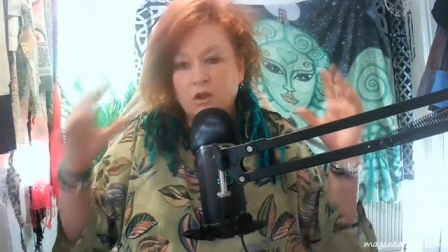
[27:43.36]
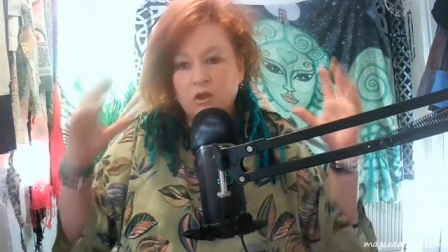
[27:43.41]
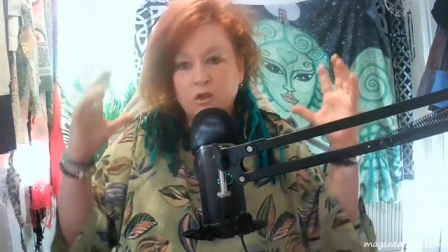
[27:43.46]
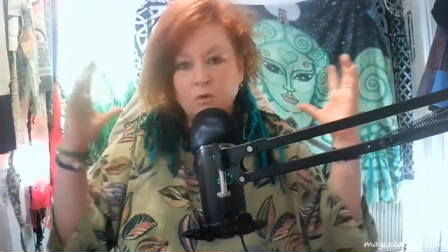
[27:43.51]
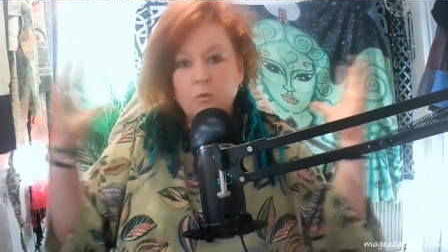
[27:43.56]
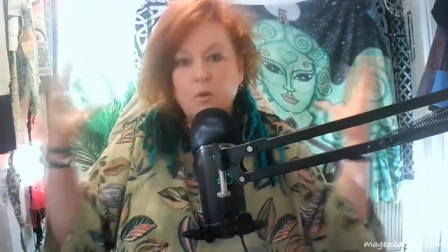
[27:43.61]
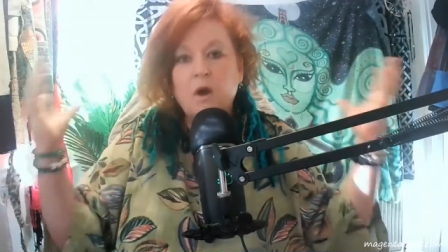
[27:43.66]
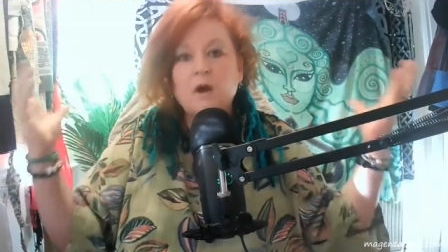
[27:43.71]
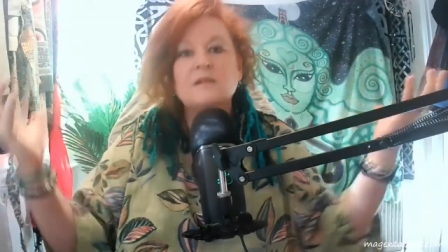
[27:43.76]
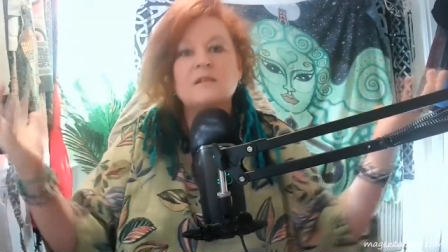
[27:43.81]

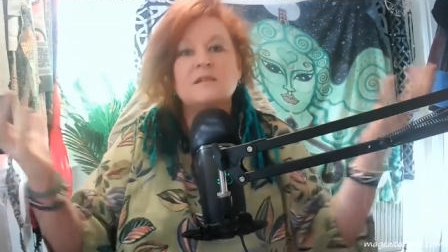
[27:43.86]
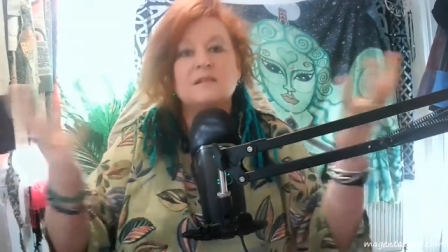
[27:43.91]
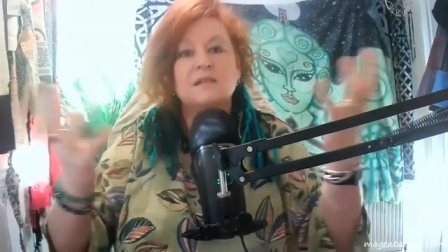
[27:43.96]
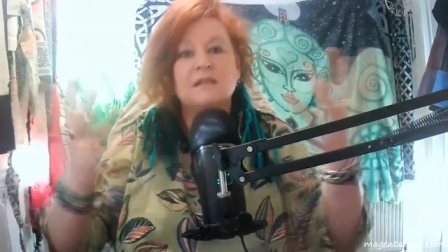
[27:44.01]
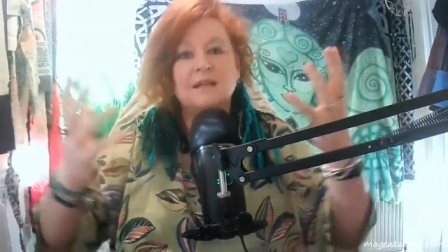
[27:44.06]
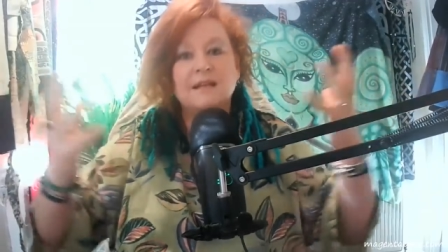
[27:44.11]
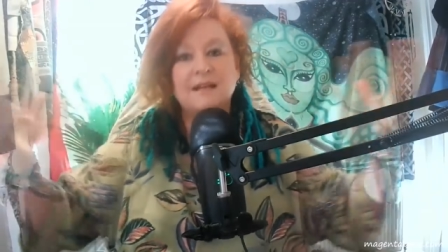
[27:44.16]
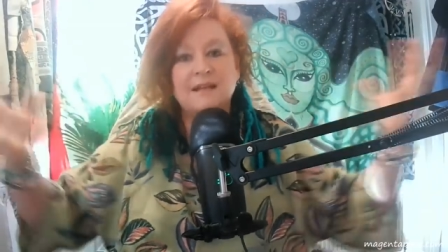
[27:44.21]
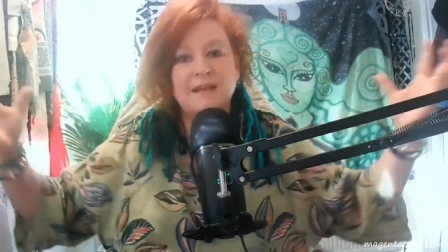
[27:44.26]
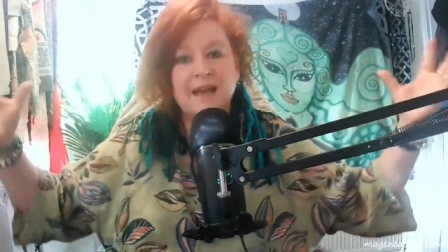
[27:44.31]
You are
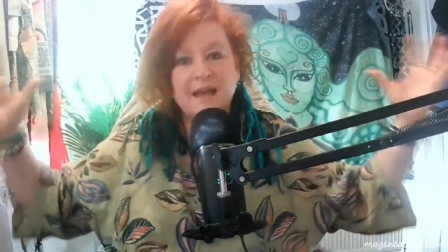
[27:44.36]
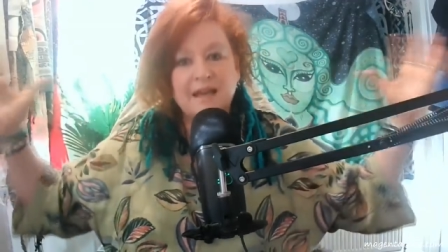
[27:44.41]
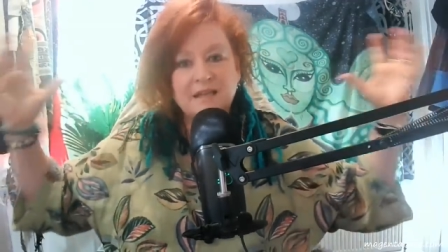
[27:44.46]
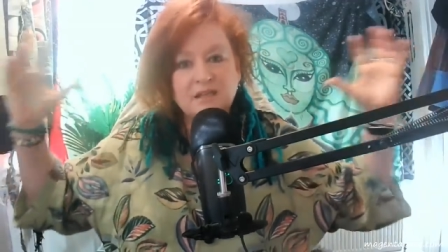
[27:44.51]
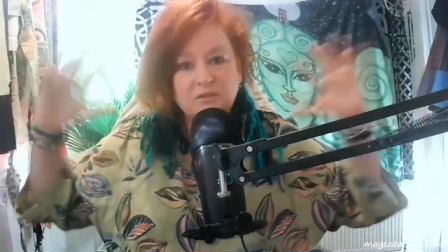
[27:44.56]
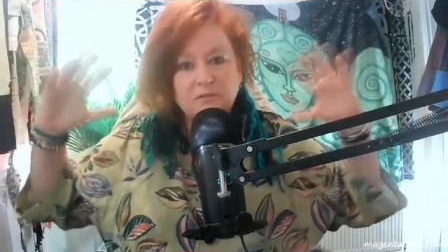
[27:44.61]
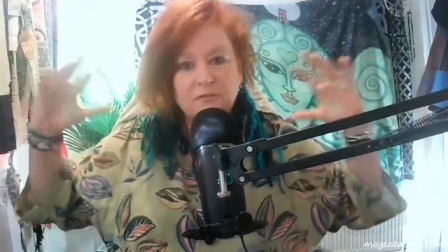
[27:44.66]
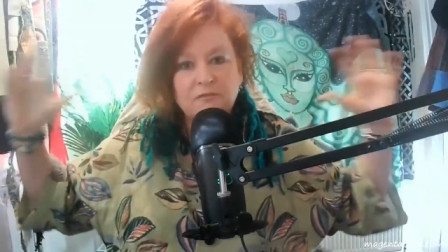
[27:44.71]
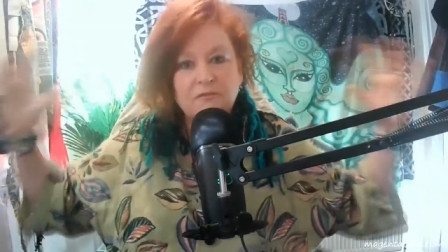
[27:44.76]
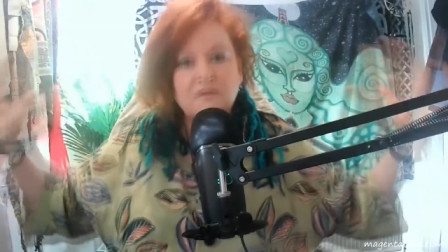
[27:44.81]
still
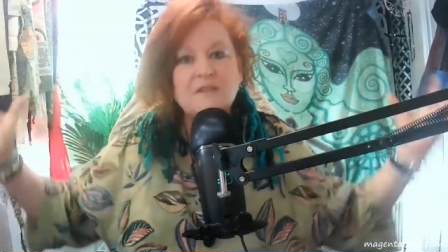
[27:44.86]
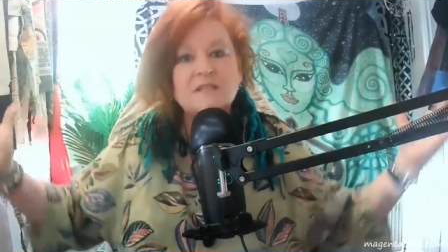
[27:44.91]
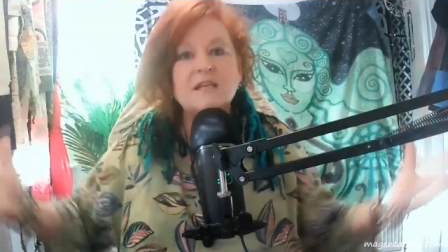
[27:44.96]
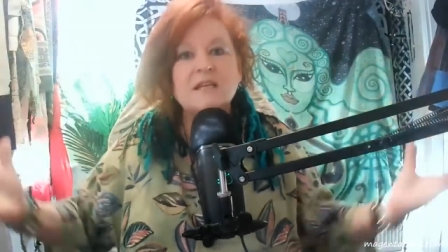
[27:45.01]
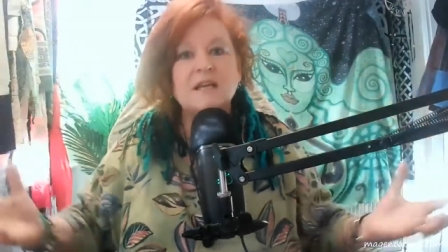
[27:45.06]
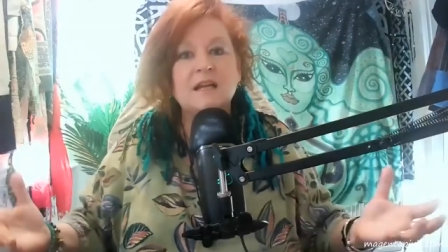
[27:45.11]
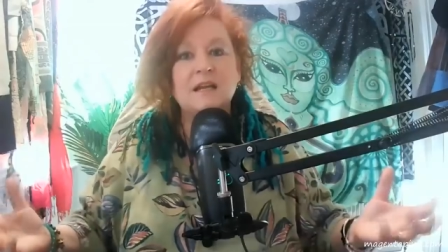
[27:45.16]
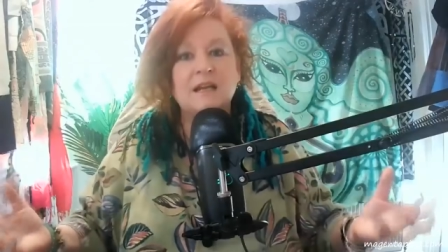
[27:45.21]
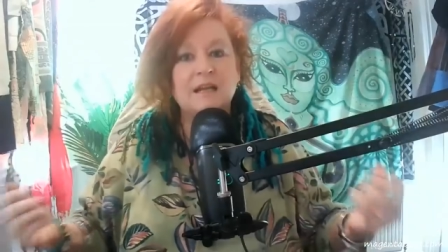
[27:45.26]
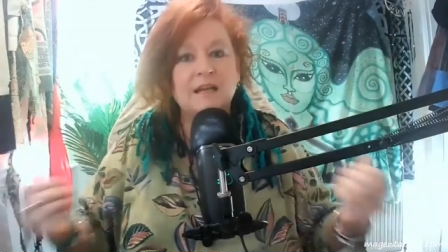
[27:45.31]
encased
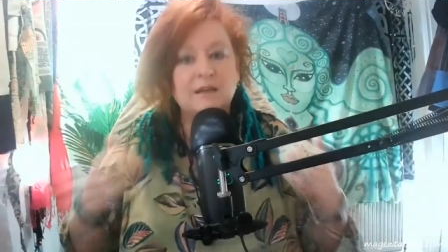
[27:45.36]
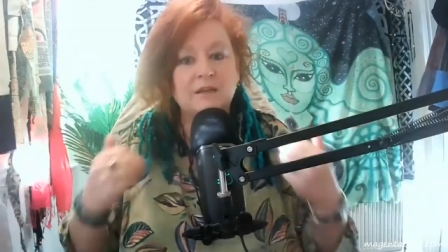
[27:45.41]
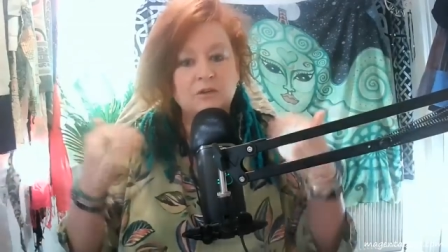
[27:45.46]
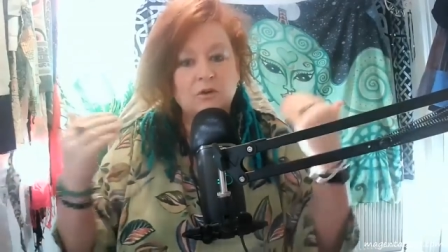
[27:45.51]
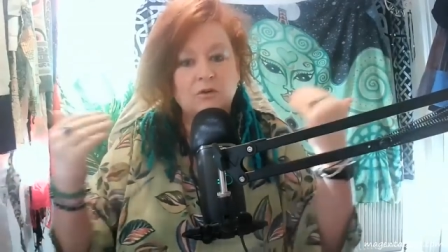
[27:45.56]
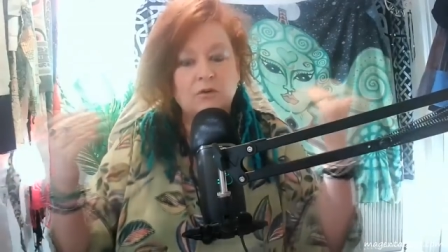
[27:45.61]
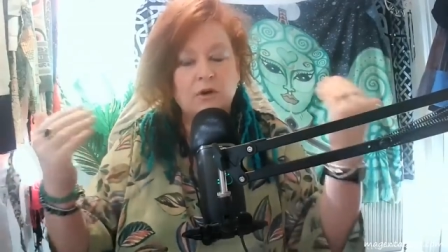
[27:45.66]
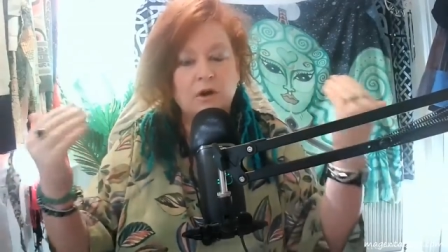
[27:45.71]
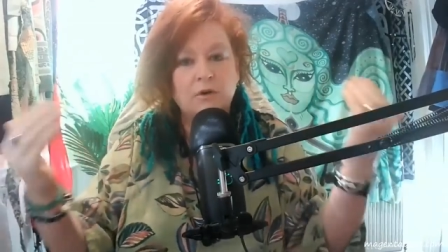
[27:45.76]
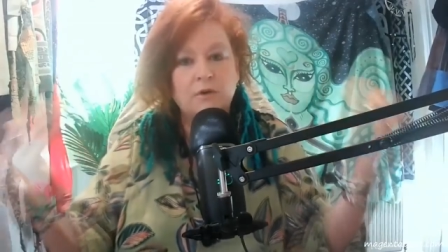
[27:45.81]
physically in
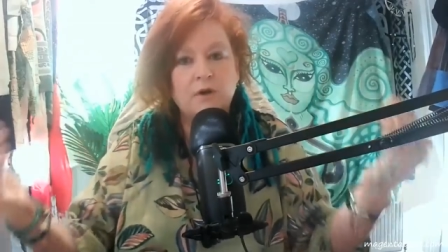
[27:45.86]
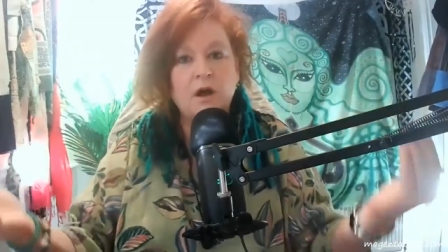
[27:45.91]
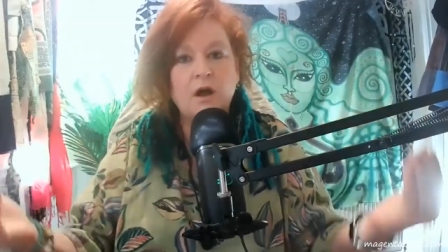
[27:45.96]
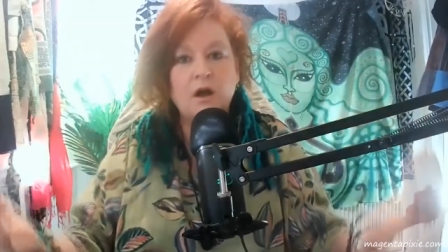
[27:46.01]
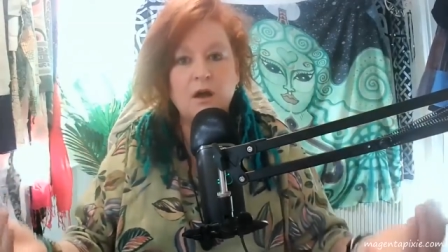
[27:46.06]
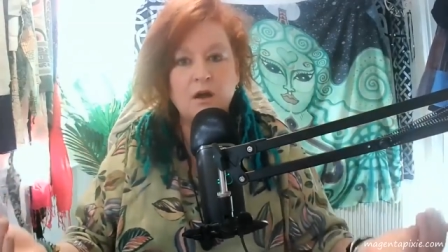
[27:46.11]
your own